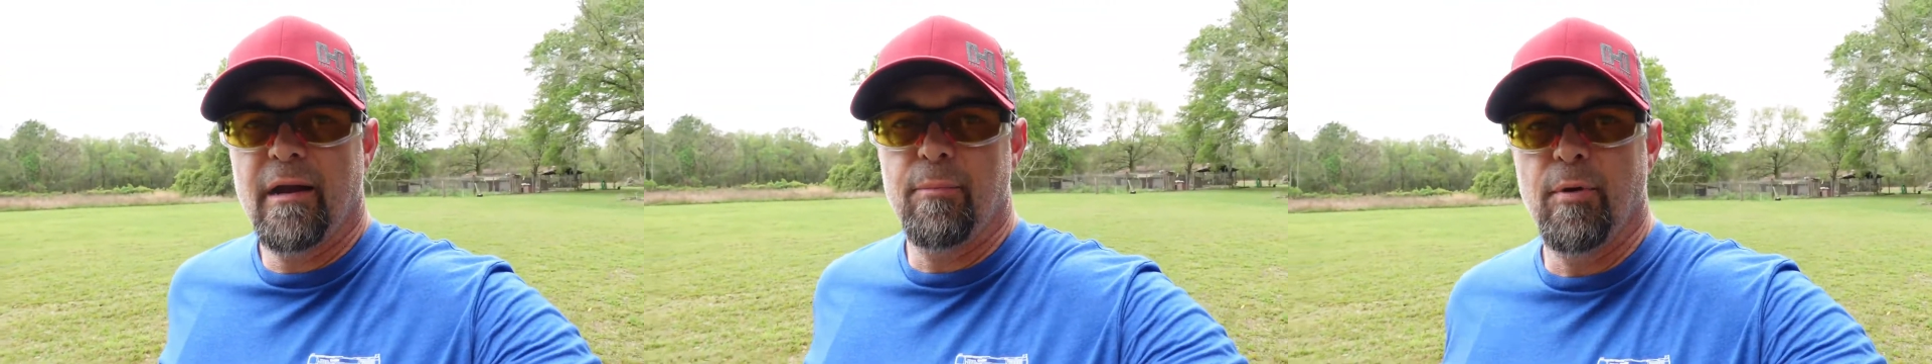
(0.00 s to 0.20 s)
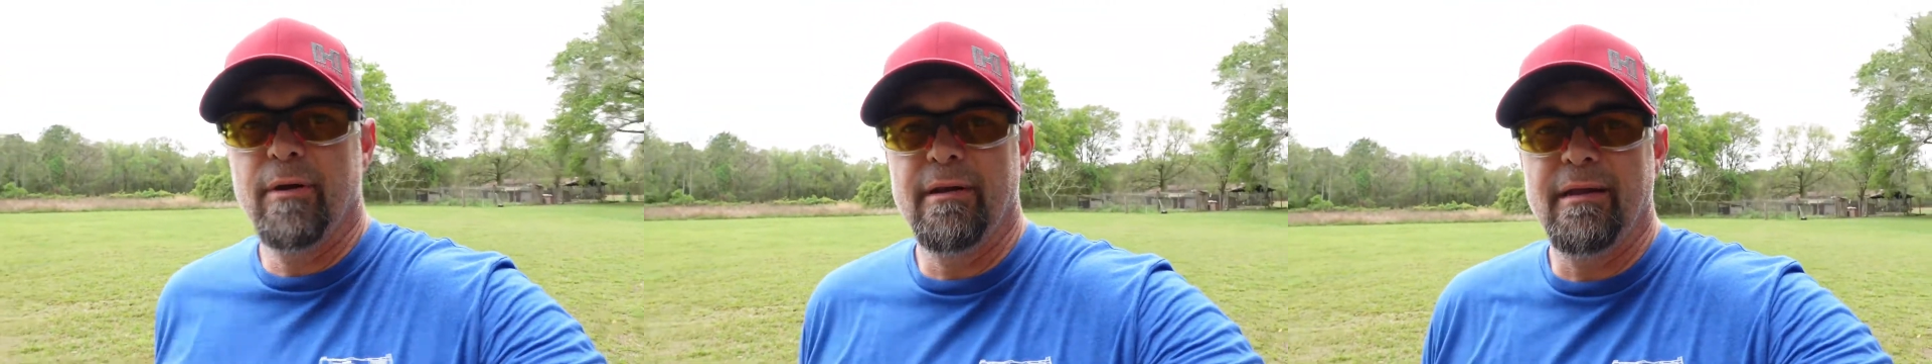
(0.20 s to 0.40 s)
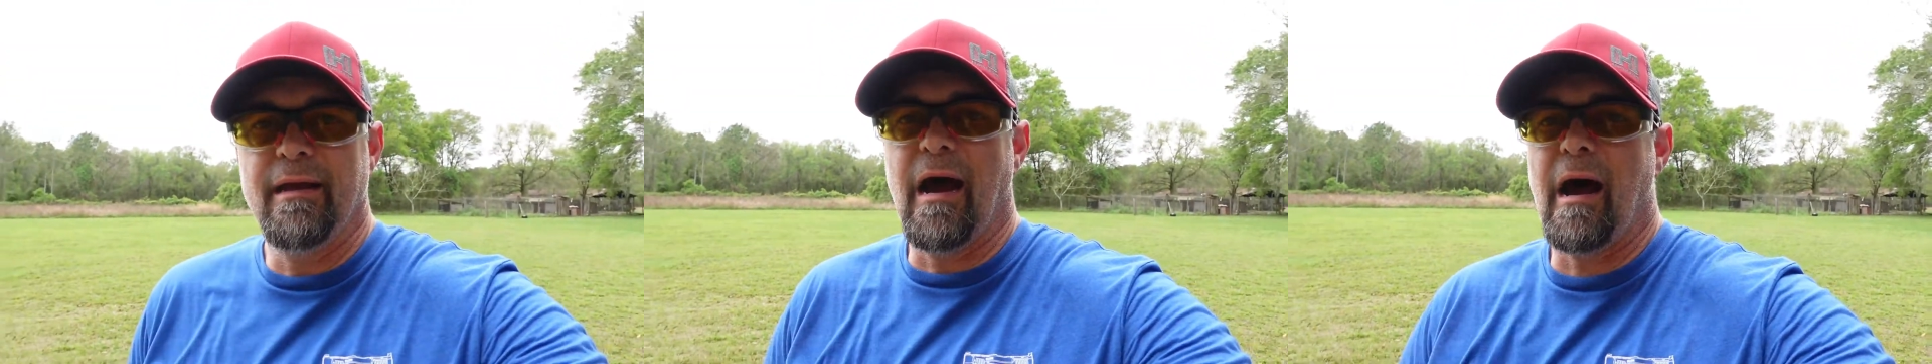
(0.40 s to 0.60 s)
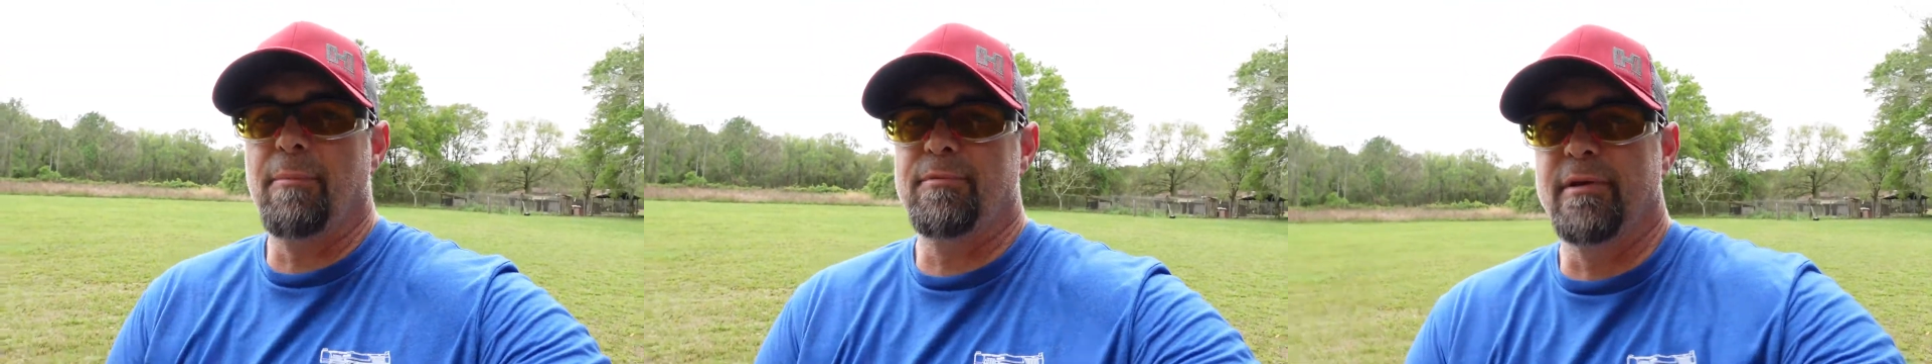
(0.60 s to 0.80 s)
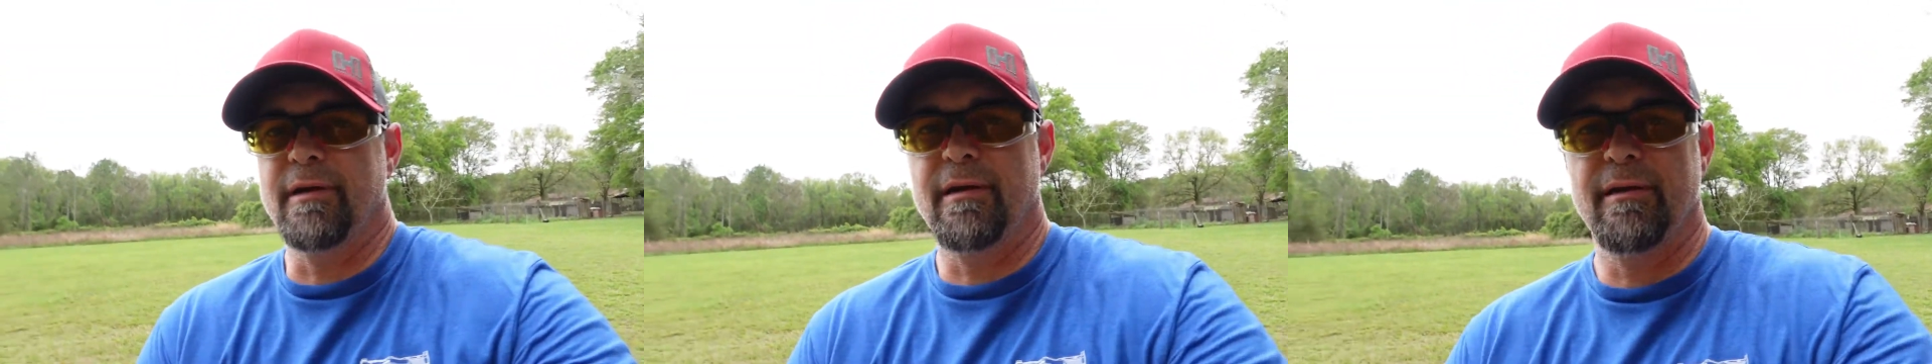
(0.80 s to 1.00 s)
got to bring the
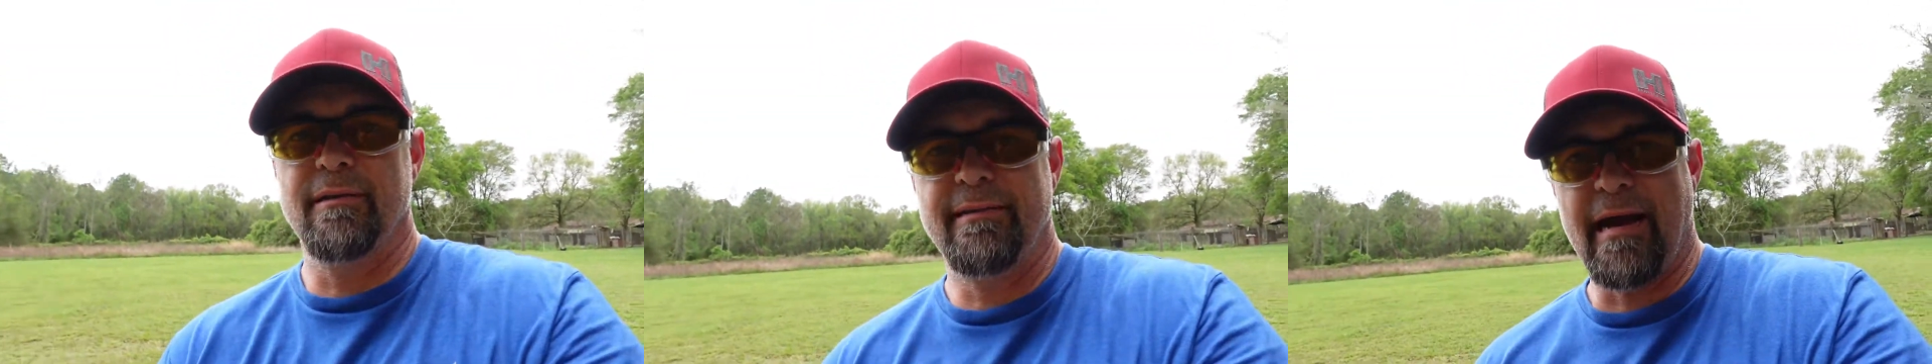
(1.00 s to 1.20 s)
optic